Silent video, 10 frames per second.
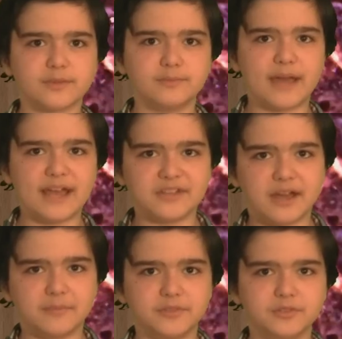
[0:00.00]
something bad to
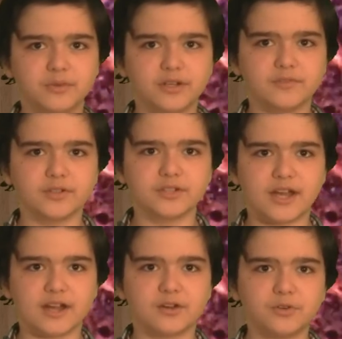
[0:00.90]
happen to one of your
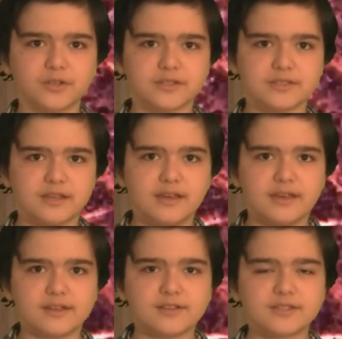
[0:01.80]
entire organs,
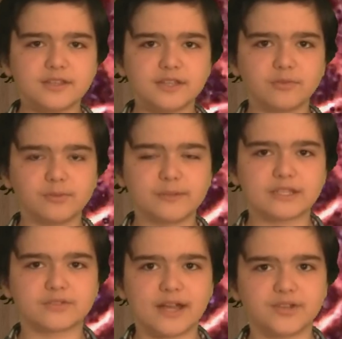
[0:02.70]
your cells get
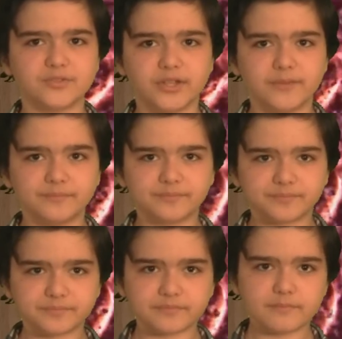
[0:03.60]
replaced gradually.
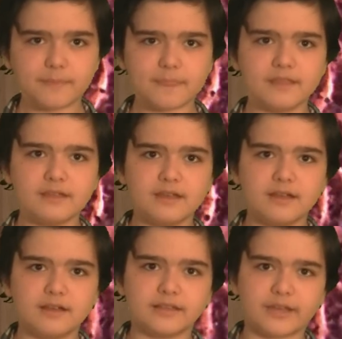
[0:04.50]

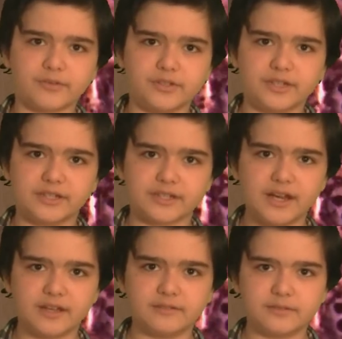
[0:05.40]
Like when you get a
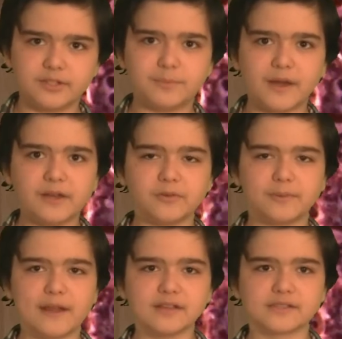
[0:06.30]
cut, your body
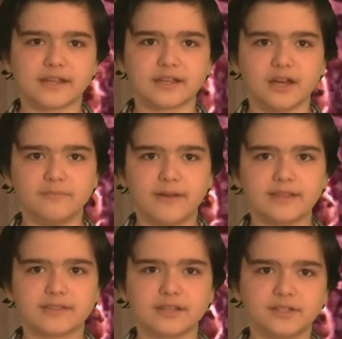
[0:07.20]
repairs that cut by
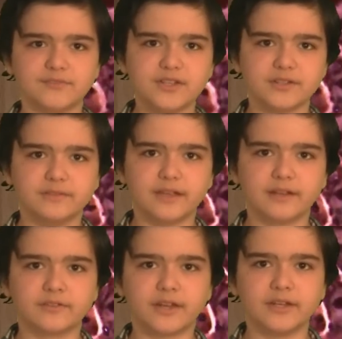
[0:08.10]
its cell division
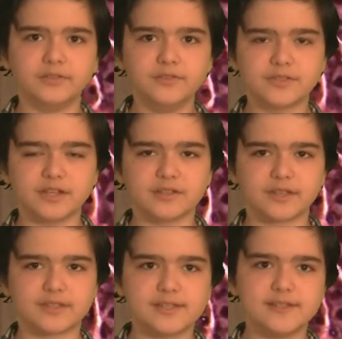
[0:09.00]
and creating new cells
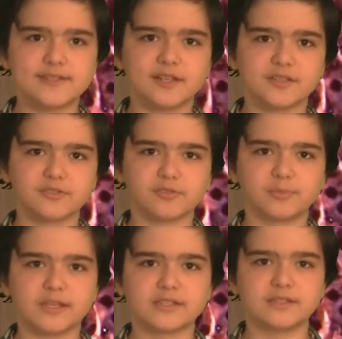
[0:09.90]
like skin cells to
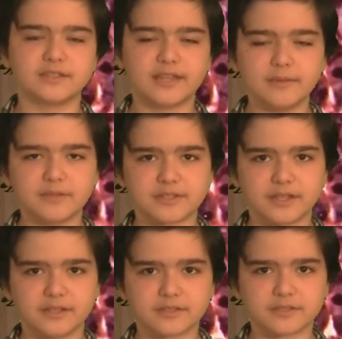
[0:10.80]
replace the damaged
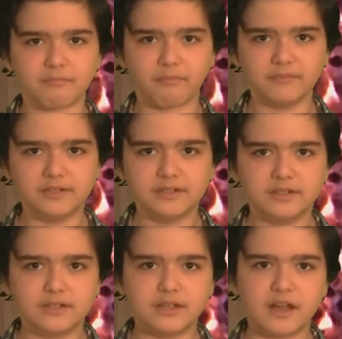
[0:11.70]
cells.
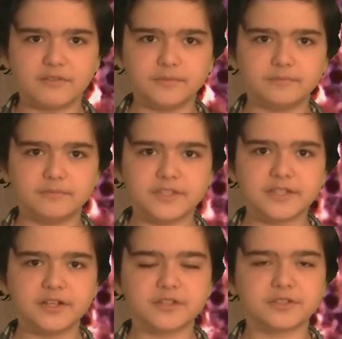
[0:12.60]
However, this
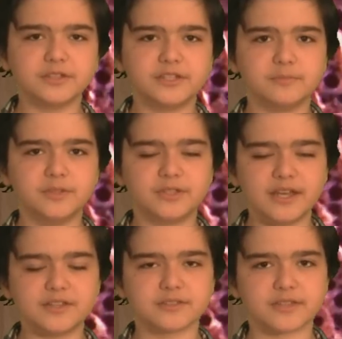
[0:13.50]
can also lead to
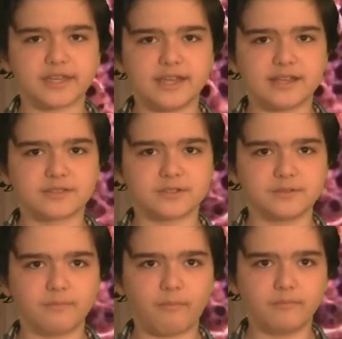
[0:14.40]
mutations like cancer.